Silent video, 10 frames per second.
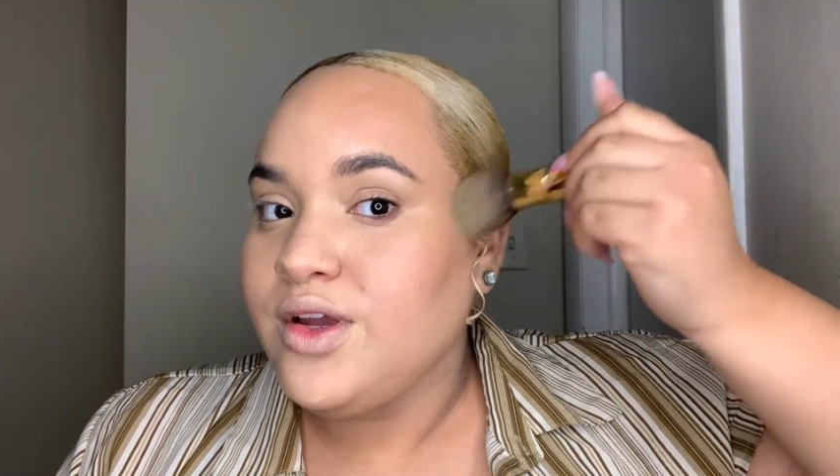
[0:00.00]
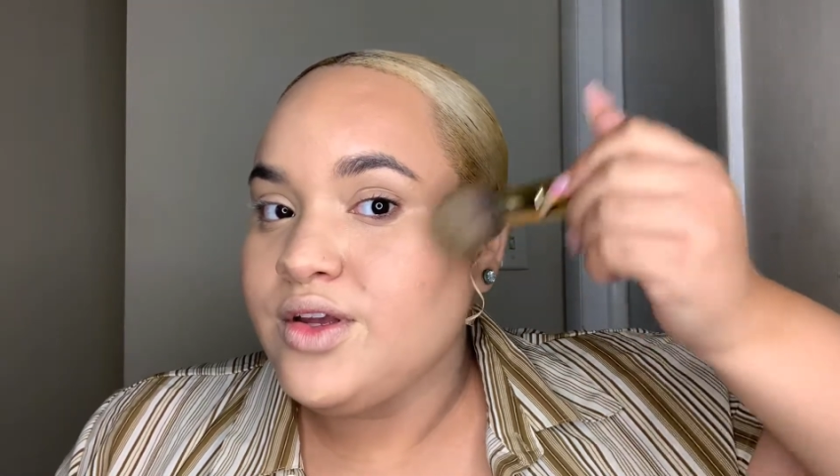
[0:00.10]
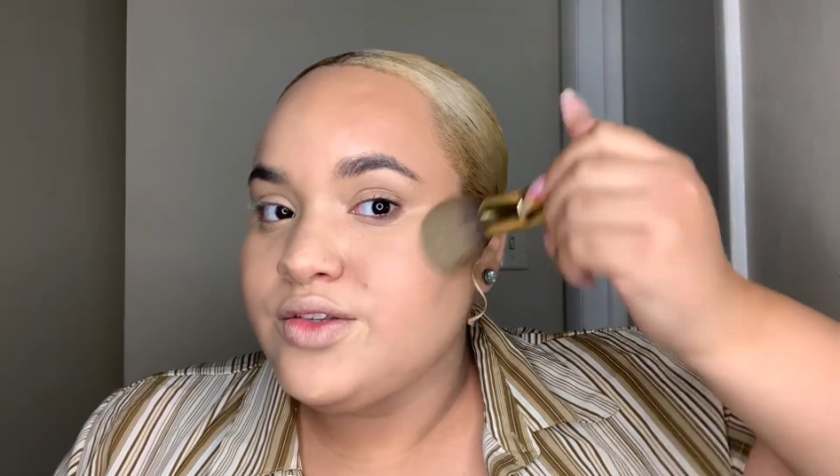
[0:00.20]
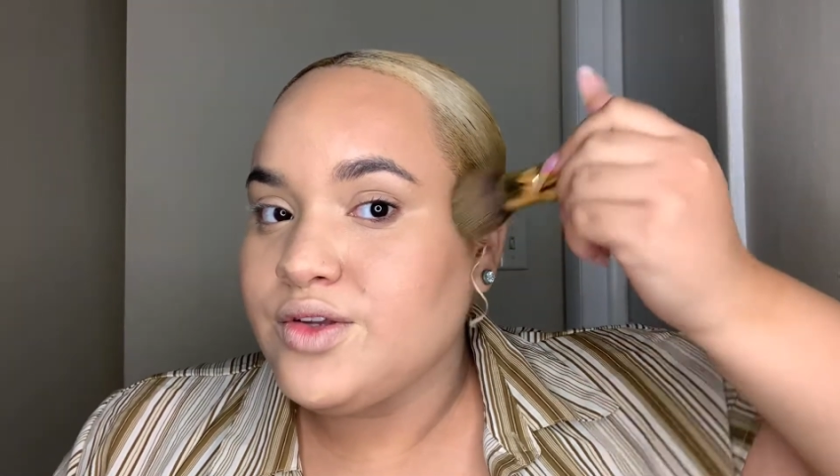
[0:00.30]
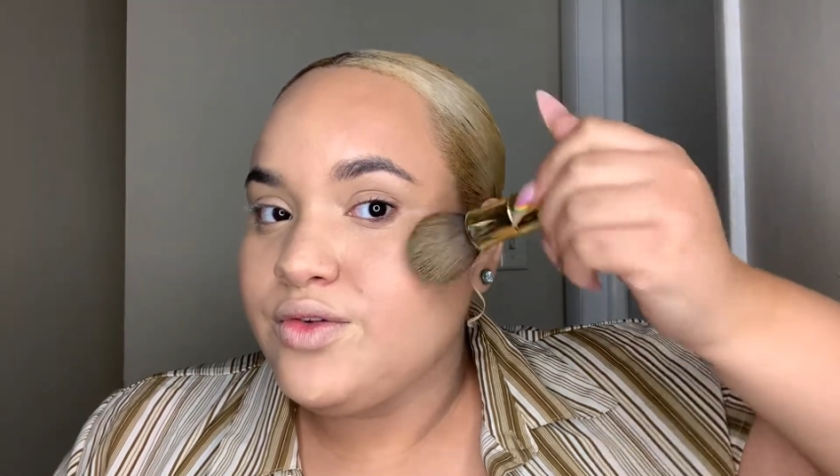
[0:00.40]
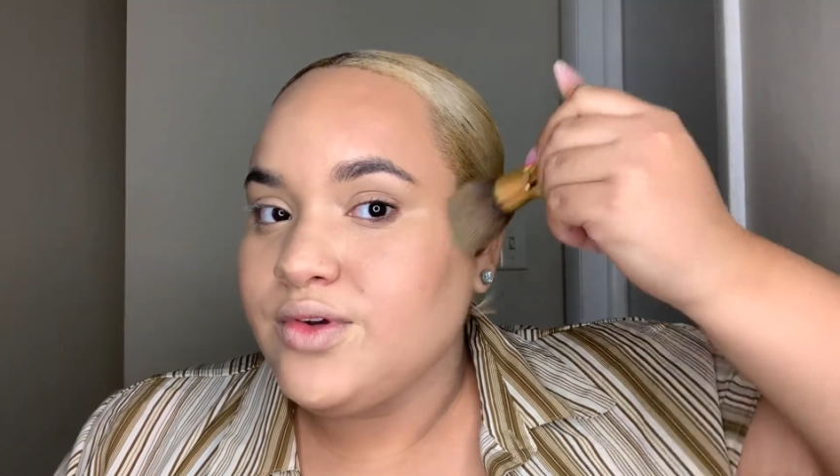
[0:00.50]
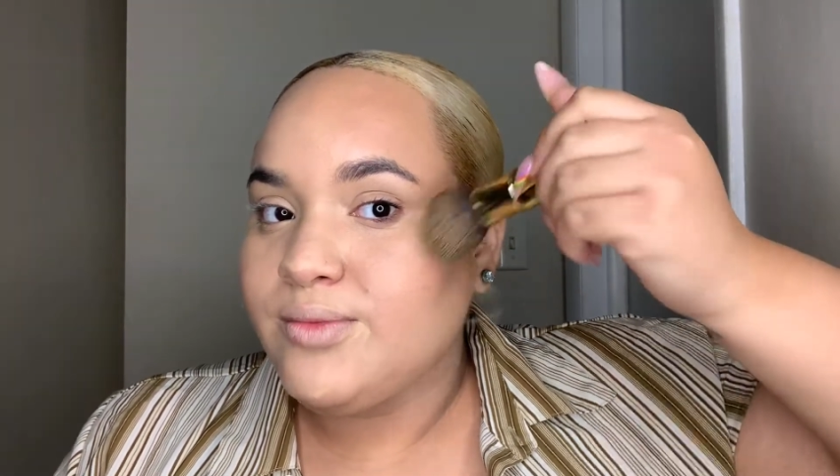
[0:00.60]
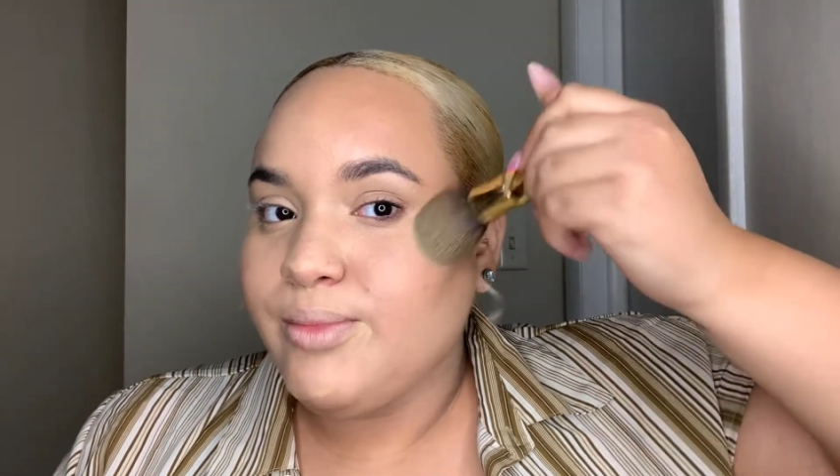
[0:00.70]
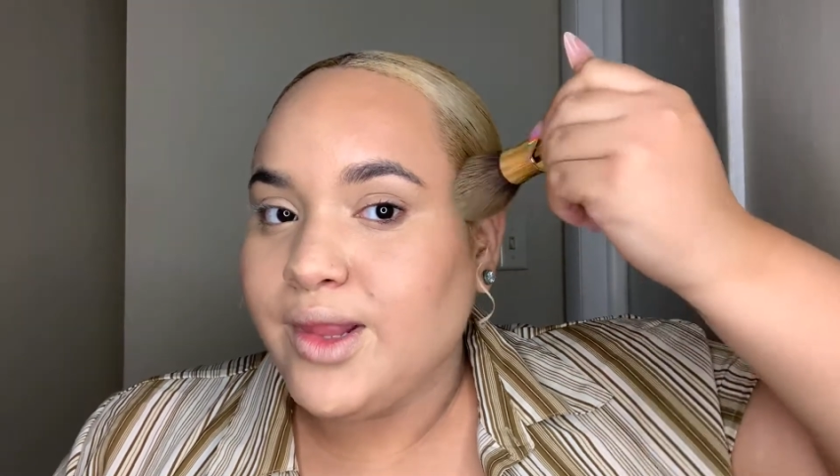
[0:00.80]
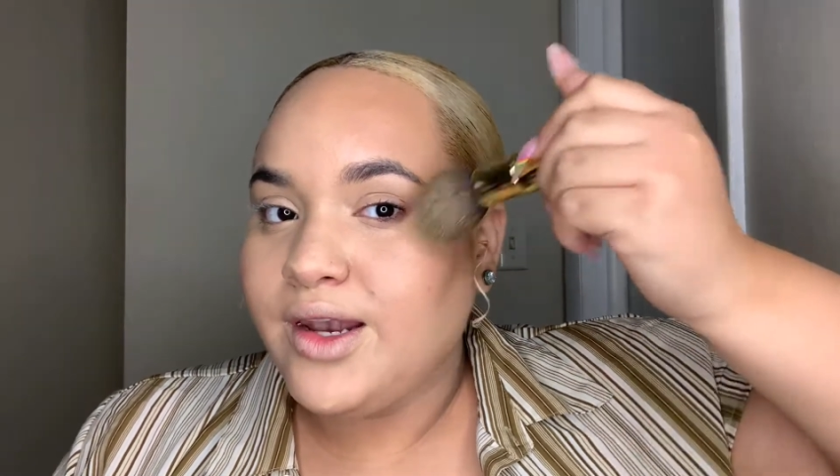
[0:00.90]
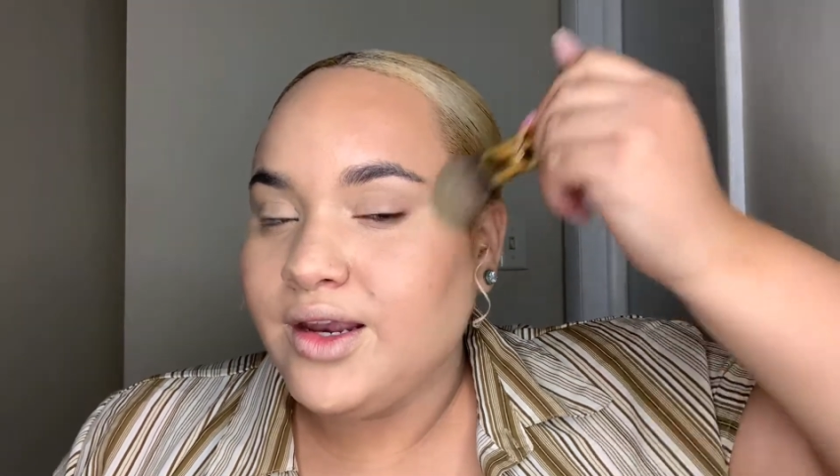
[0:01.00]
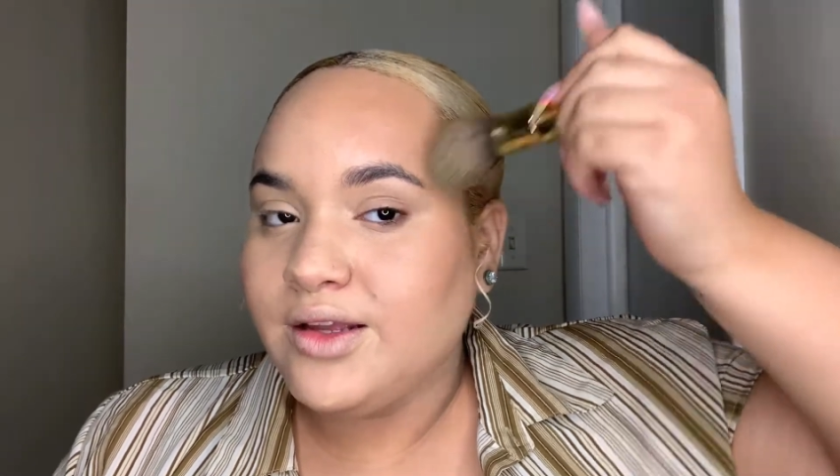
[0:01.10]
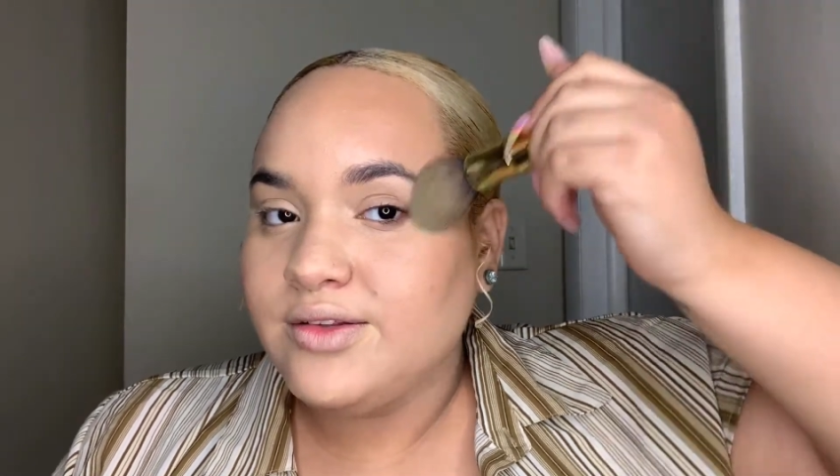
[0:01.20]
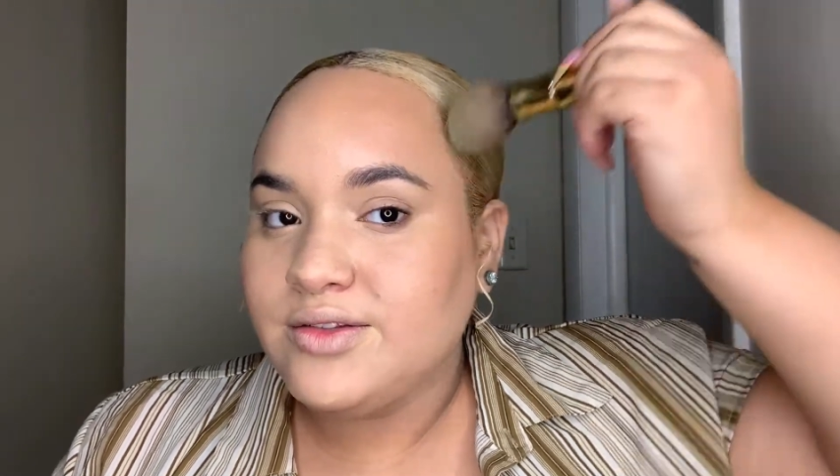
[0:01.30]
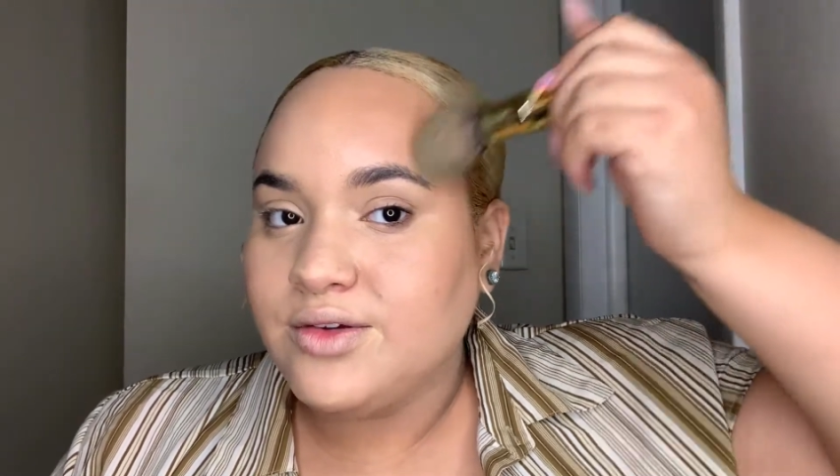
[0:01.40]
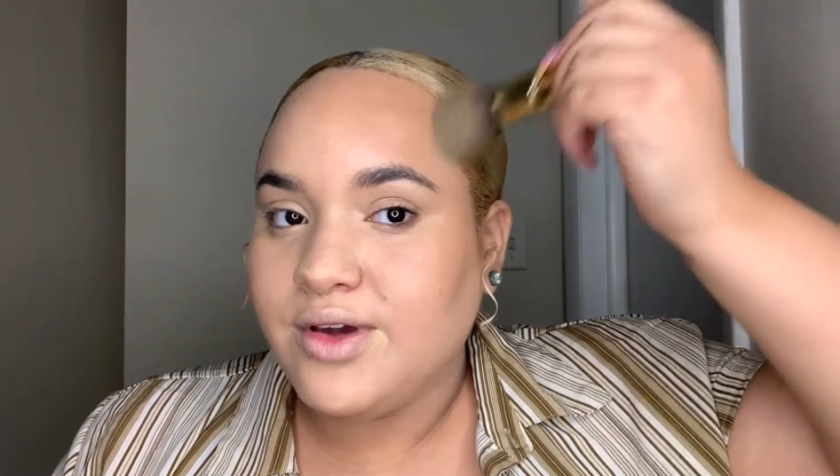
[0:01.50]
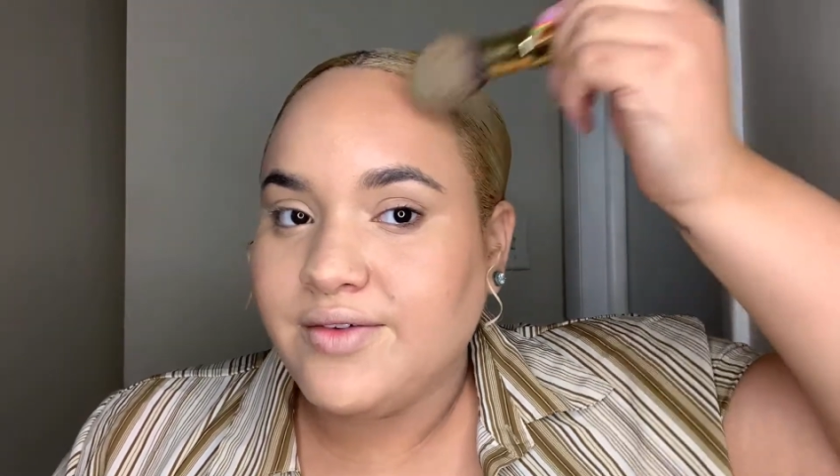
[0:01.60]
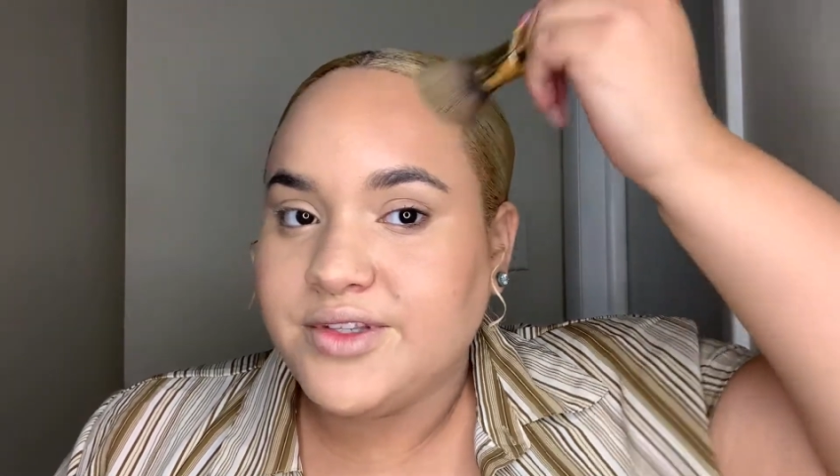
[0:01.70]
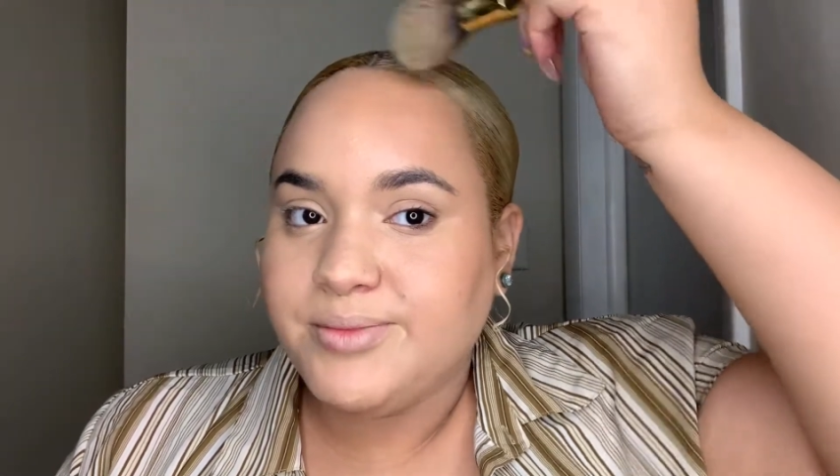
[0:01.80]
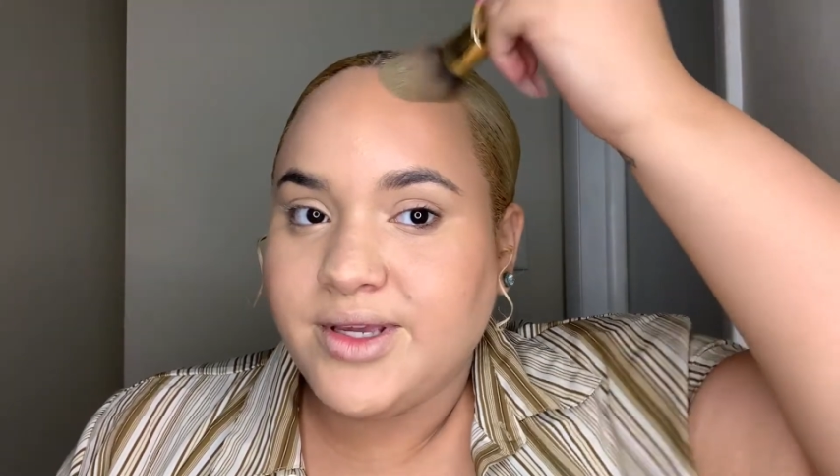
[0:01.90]
so you can blend it, so you have
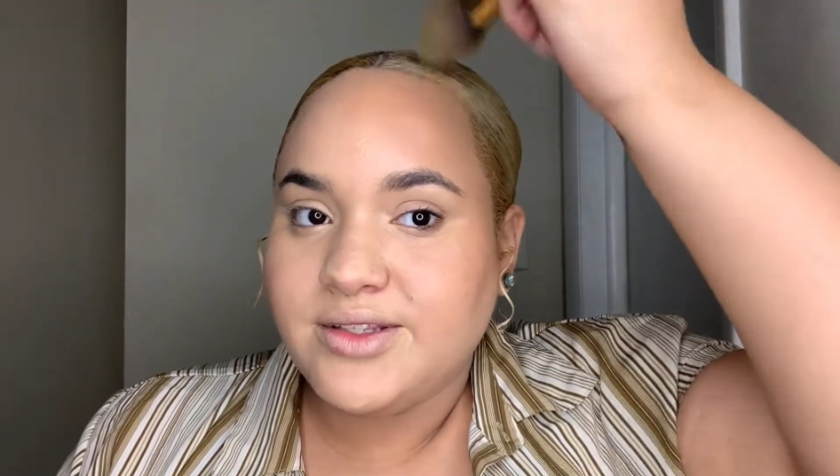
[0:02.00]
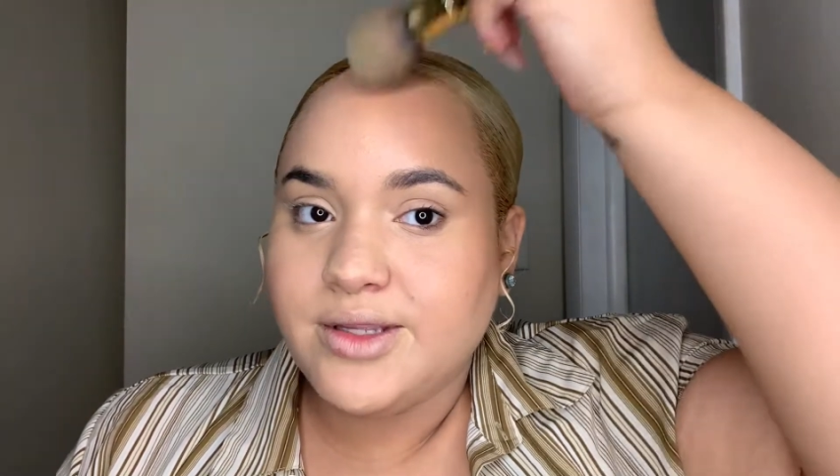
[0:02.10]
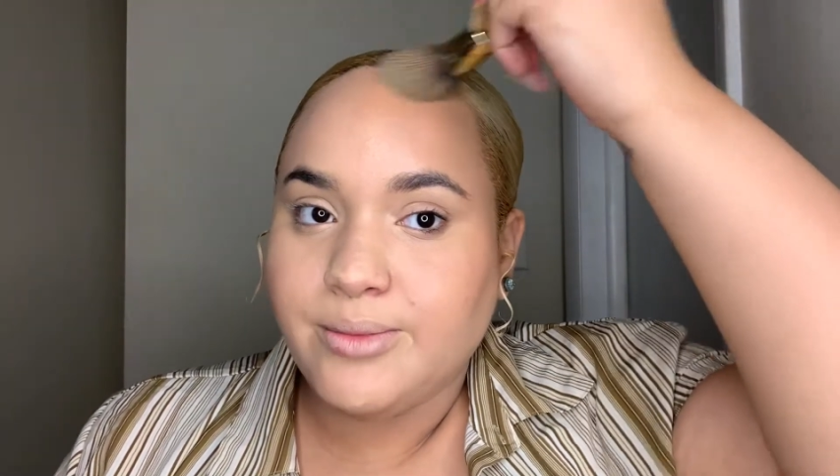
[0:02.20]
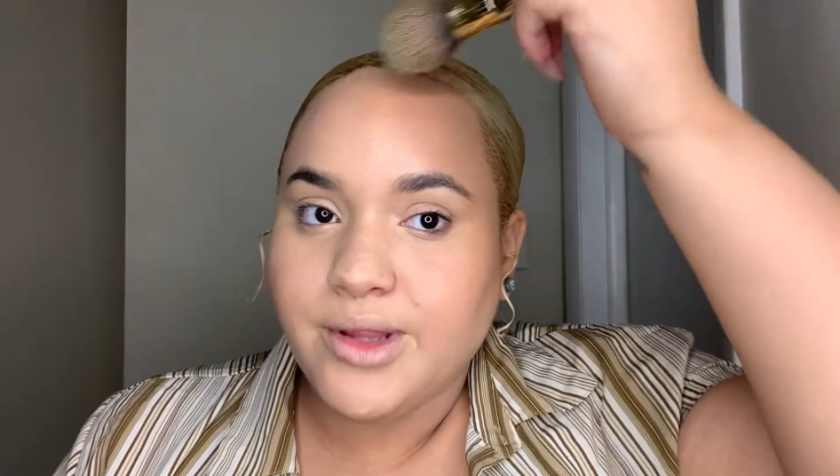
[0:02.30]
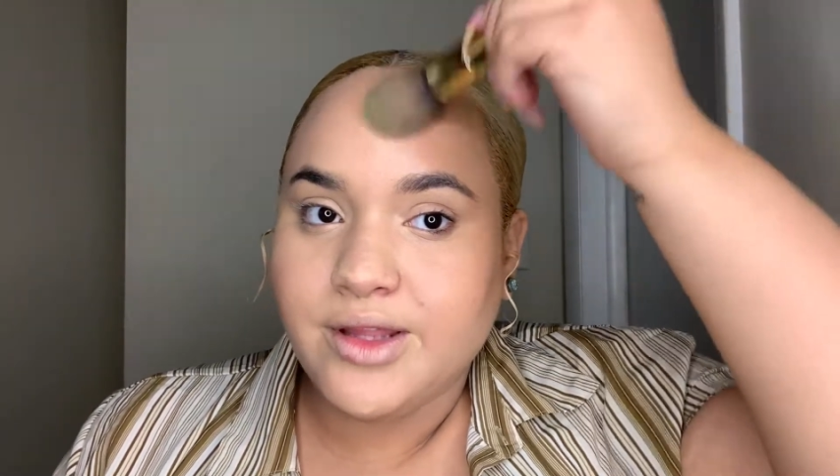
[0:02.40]
space to blend